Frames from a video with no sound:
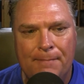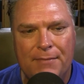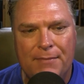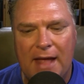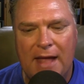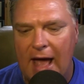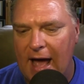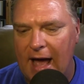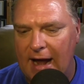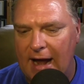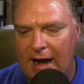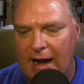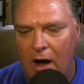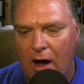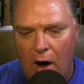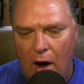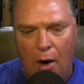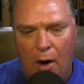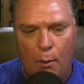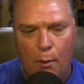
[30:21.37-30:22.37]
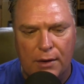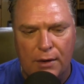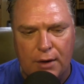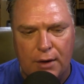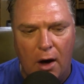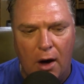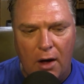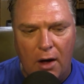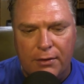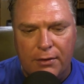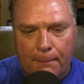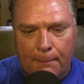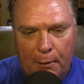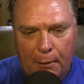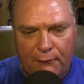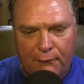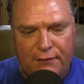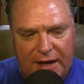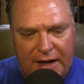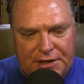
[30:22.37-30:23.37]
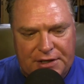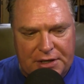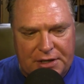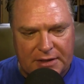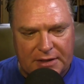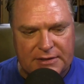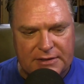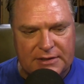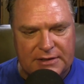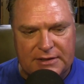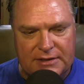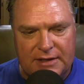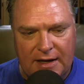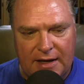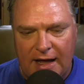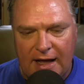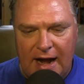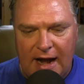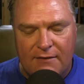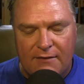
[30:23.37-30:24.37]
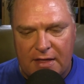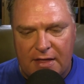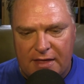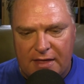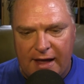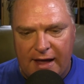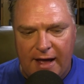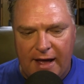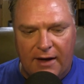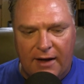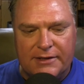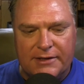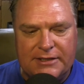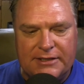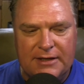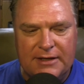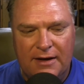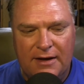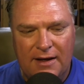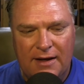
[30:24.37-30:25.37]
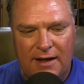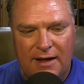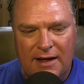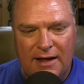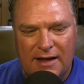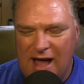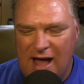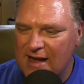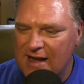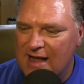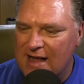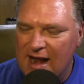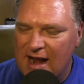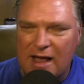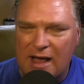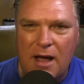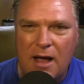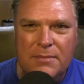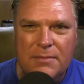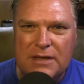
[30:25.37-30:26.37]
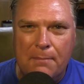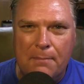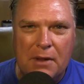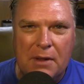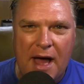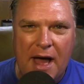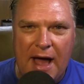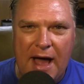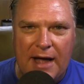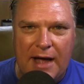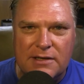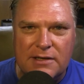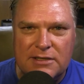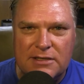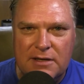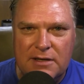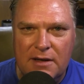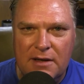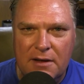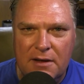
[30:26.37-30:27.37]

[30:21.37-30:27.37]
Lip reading: And with all the provisions and everything else, God kind of comes up last.